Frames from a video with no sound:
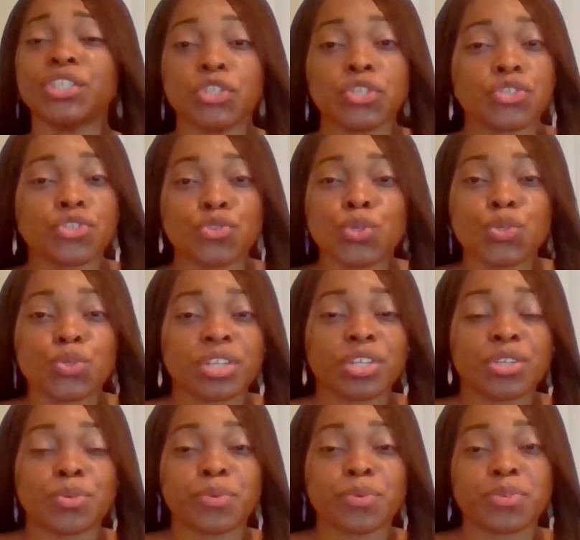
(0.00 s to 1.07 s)
This is usually
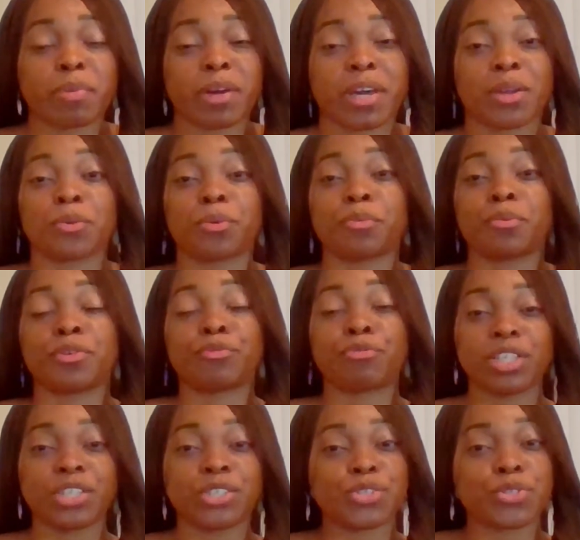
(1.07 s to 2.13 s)
used by
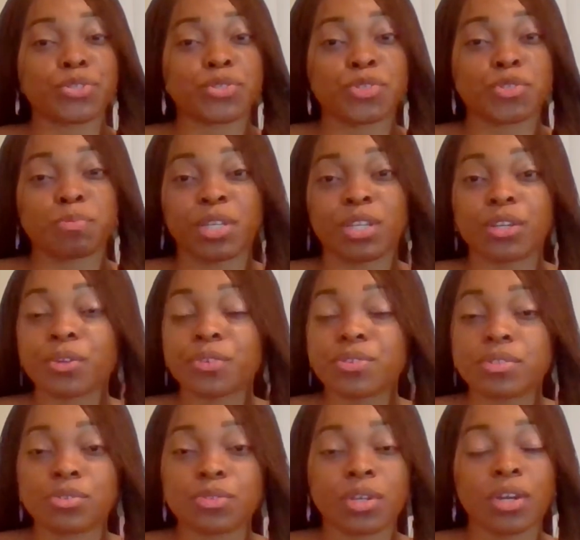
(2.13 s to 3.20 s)
religious
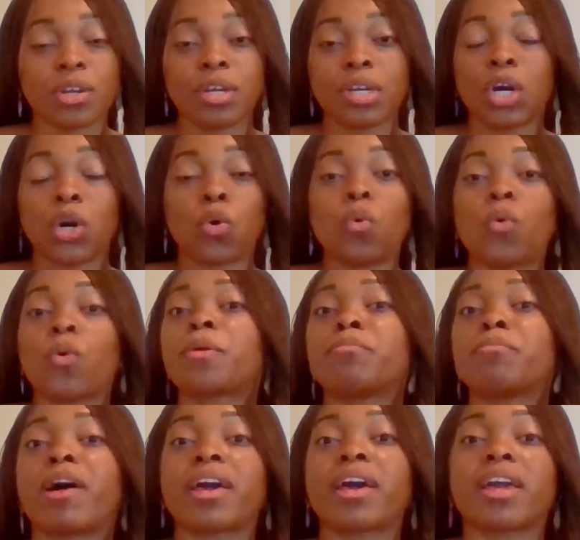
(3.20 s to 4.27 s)
speakers or
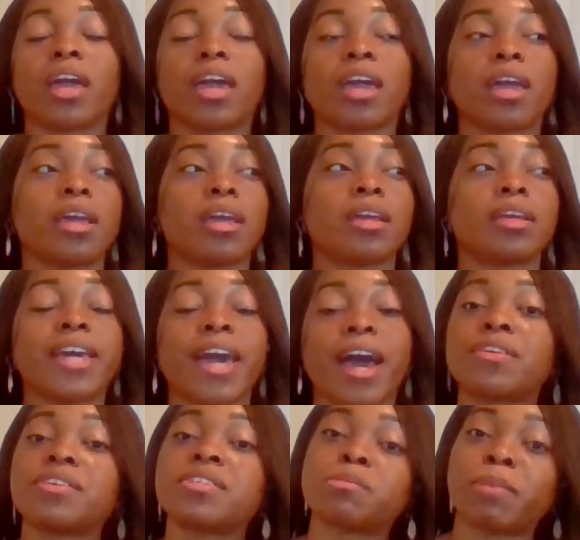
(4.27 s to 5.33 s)
by a
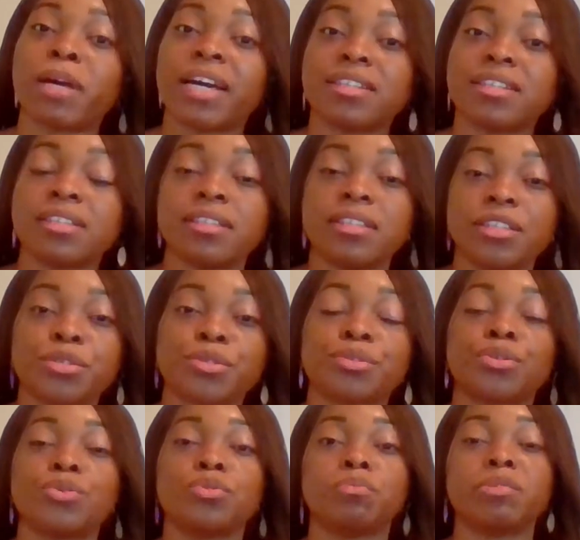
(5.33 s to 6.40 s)
charismatic leader
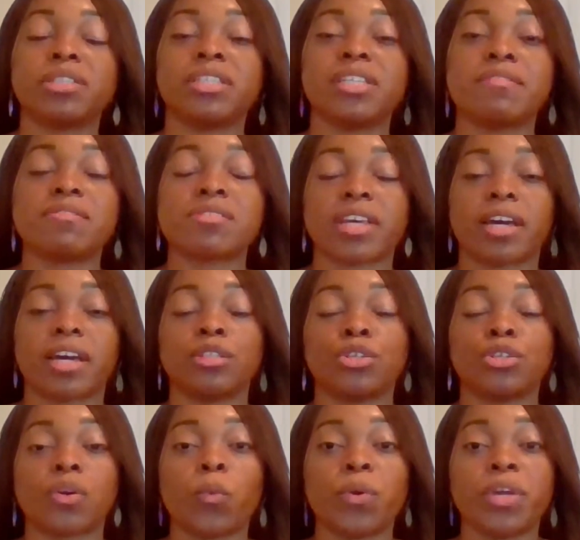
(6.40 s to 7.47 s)
who believes that,
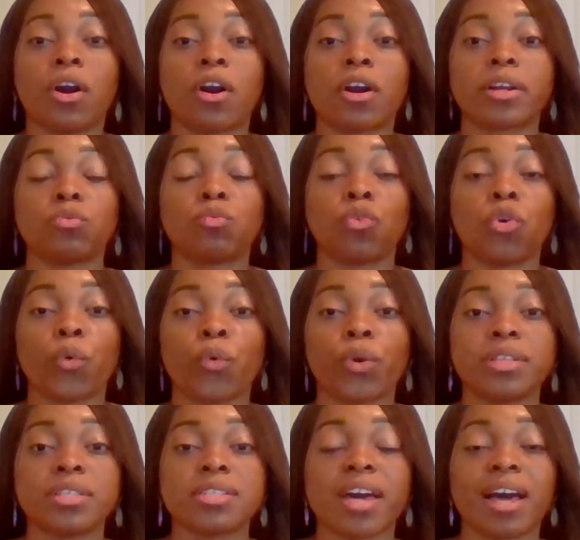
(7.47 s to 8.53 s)
look, we are
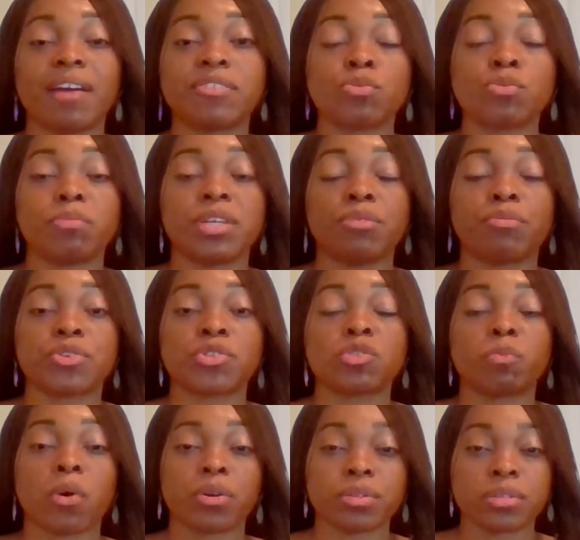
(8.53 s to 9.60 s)
going to have to be
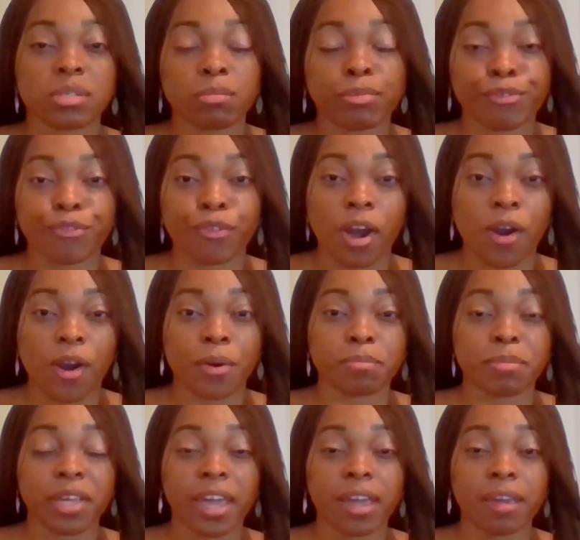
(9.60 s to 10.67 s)
responsible for our
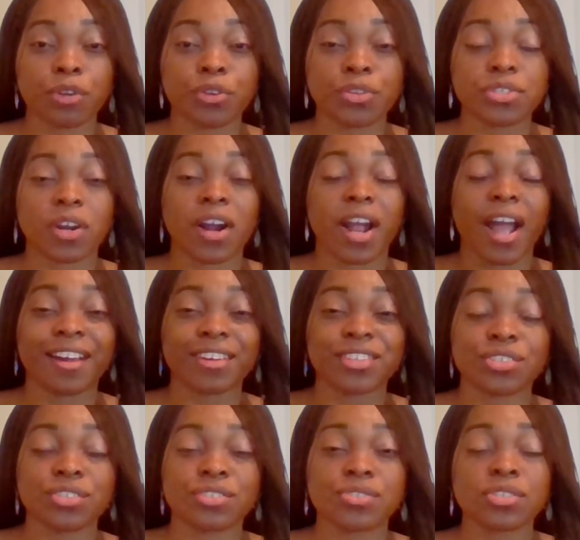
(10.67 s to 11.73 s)
behaviors, our
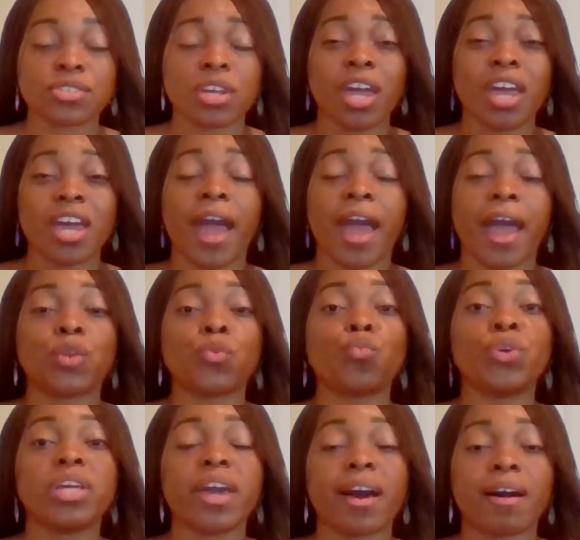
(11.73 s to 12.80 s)
actions, and
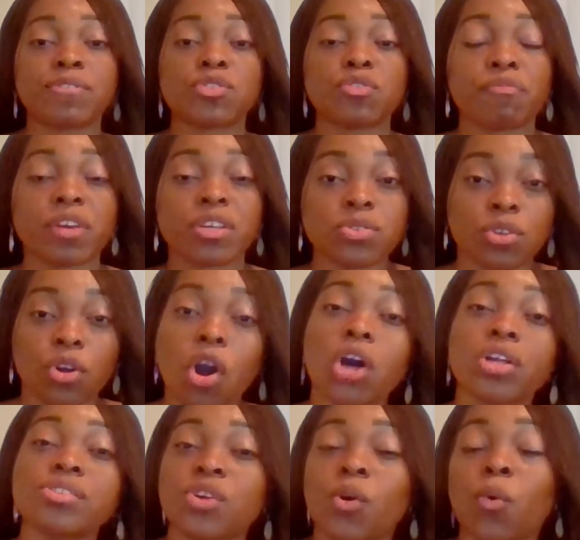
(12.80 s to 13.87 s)
we have to face the
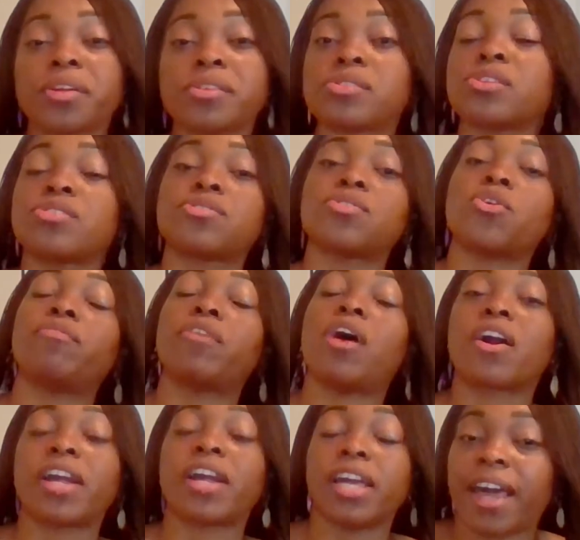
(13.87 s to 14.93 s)
consequences of
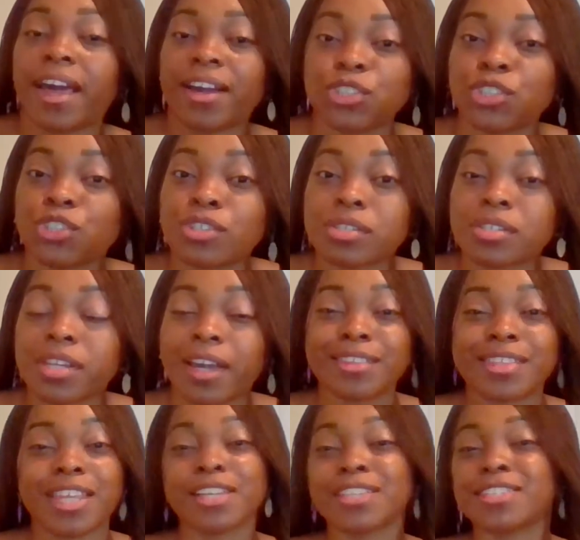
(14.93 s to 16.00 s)
our inactions and
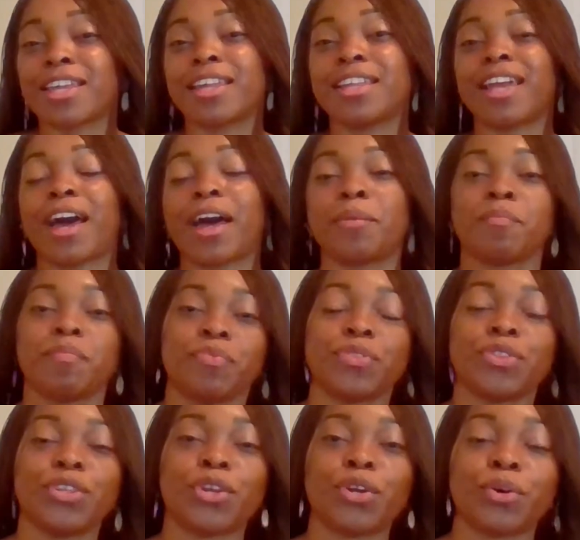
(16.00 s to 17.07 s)
things like that.
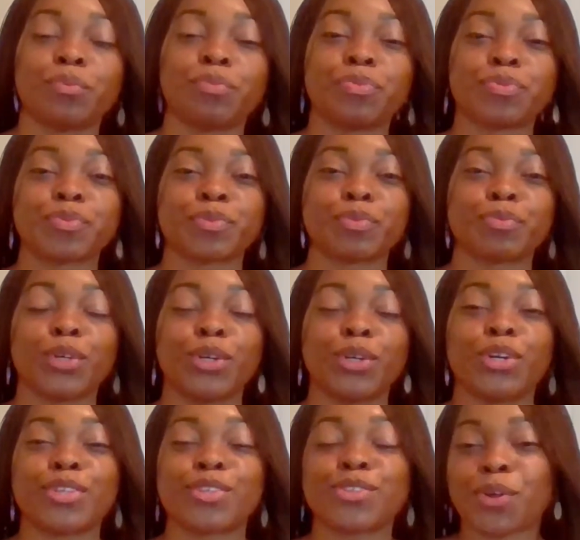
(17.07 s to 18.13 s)
You know?
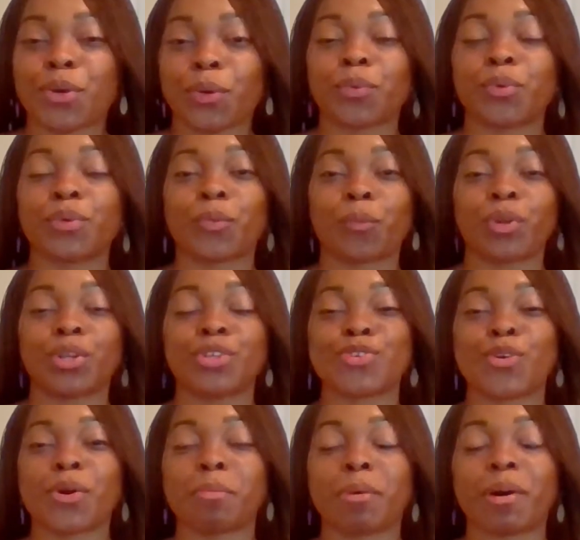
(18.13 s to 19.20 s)
So when you
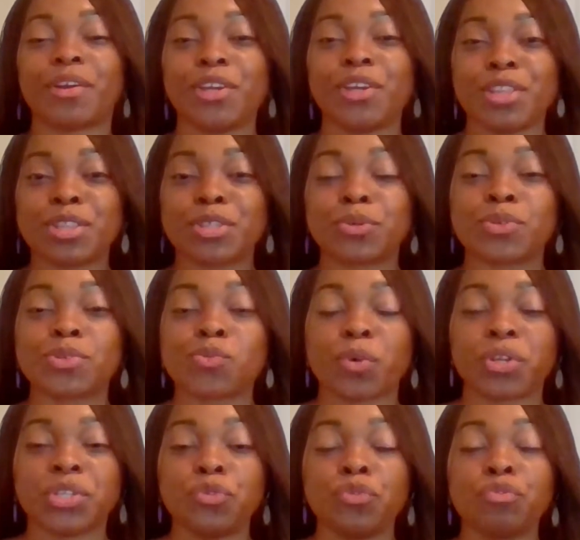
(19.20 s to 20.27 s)
talk about ethos,
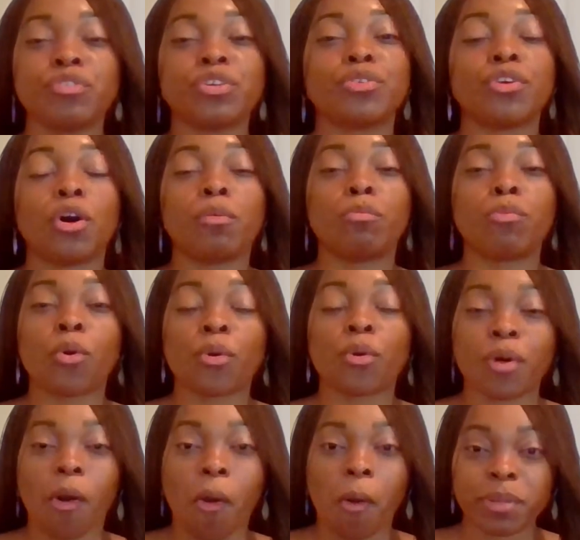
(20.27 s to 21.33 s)
when you feel a
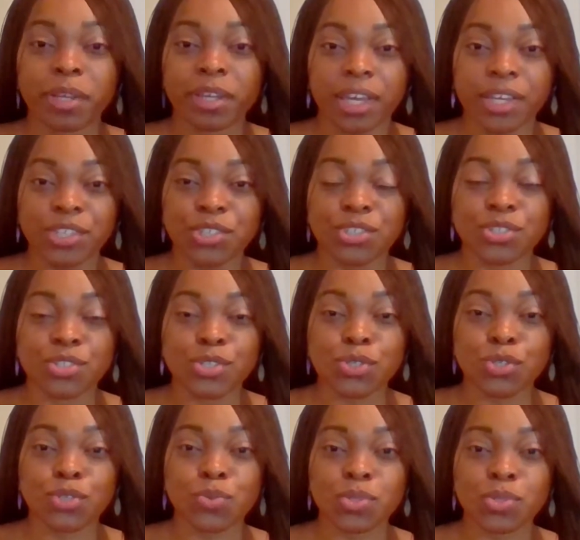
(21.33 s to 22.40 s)
moral obligation
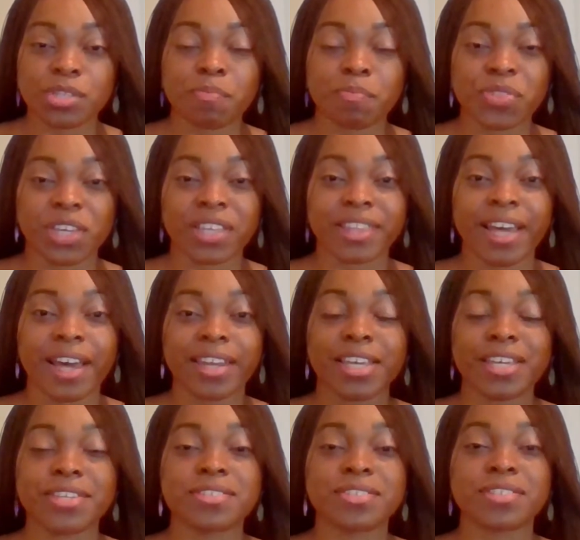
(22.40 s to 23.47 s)
to do something, that
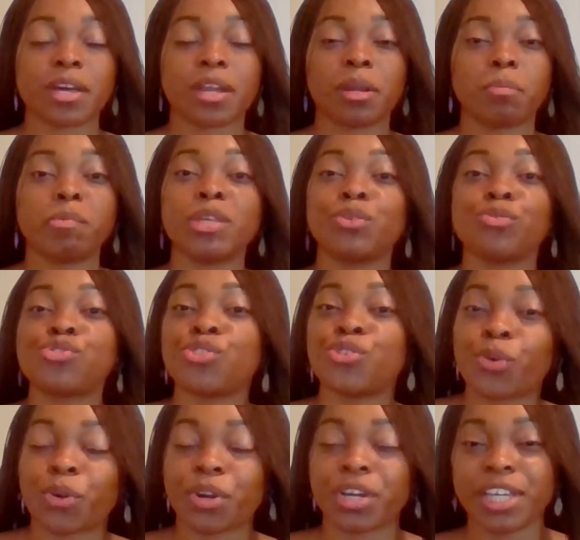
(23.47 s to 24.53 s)
is an appeal to
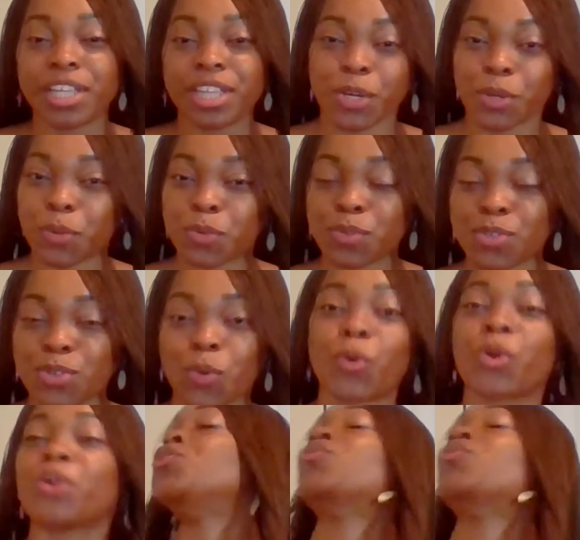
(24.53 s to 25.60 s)
your ethos,
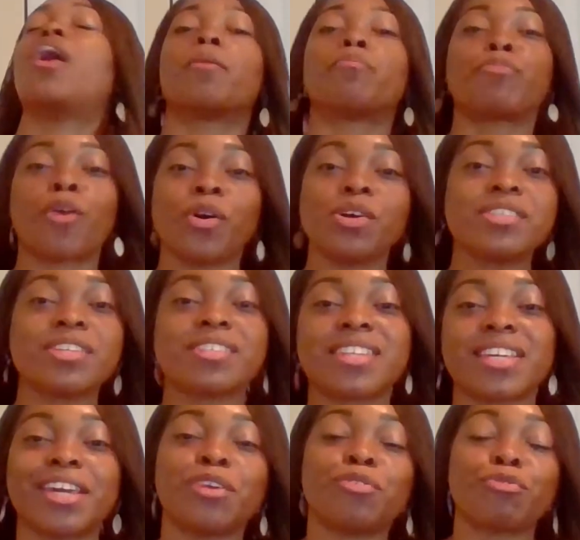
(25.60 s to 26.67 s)
or you are
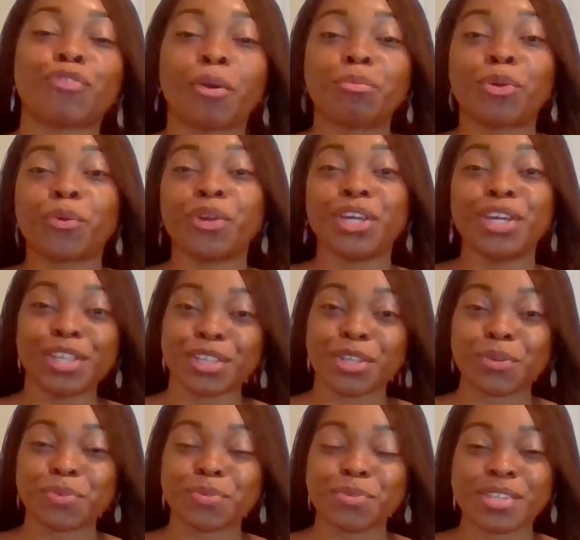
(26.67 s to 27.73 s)
processing it from your
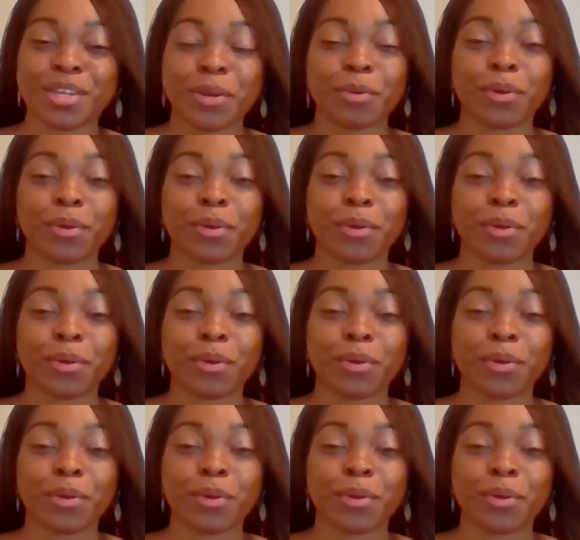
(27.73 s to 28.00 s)
ethos,